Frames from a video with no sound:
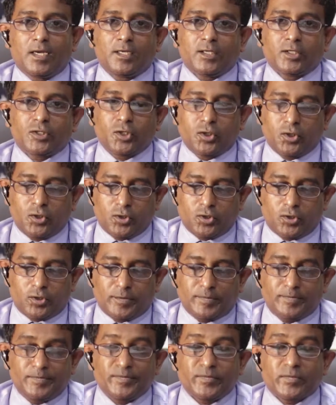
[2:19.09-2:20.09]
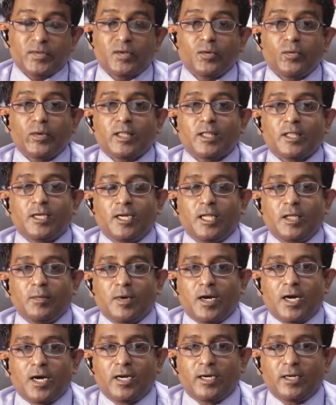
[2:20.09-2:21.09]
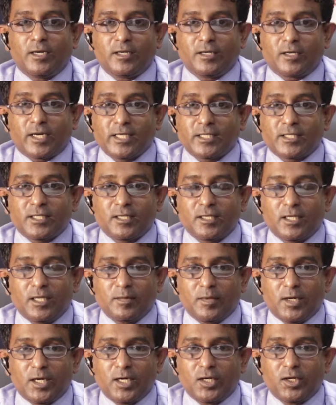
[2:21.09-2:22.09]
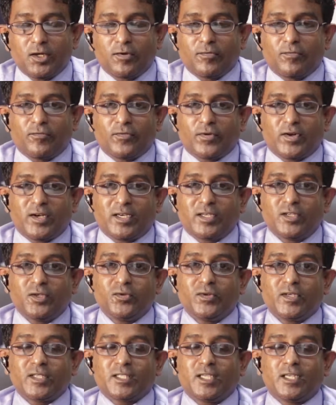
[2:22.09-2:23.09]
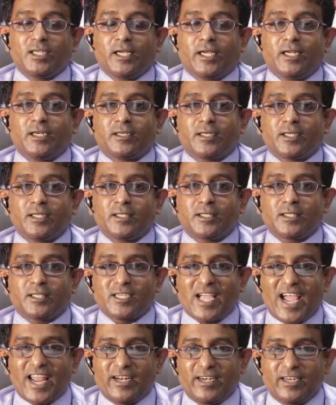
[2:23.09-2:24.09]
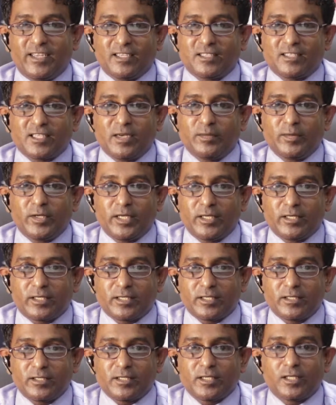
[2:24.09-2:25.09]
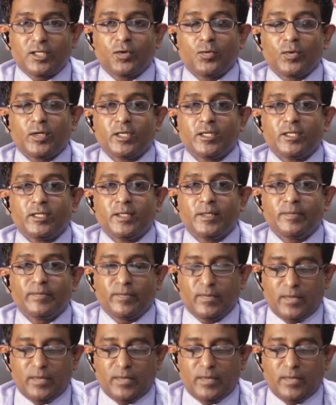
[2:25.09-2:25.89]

So, with the rising demand of university entrance standard examinations in the world,